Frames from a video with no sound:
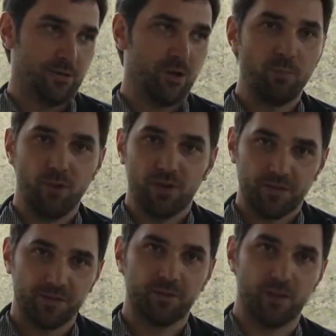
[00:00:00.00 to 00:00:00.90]

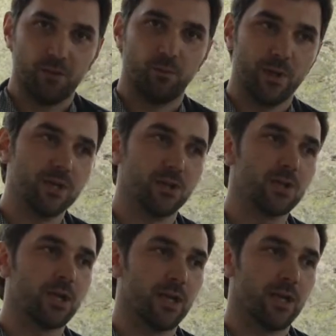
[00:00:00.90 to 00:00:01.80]
topos in
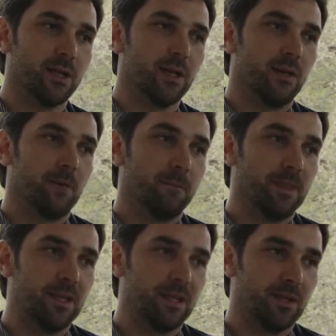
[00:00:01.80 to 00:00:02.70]
which
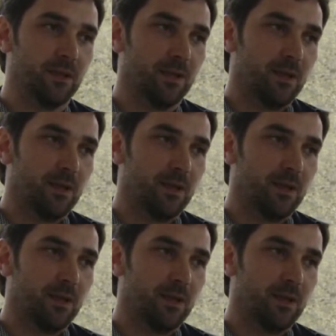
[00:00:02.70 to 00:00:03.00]
the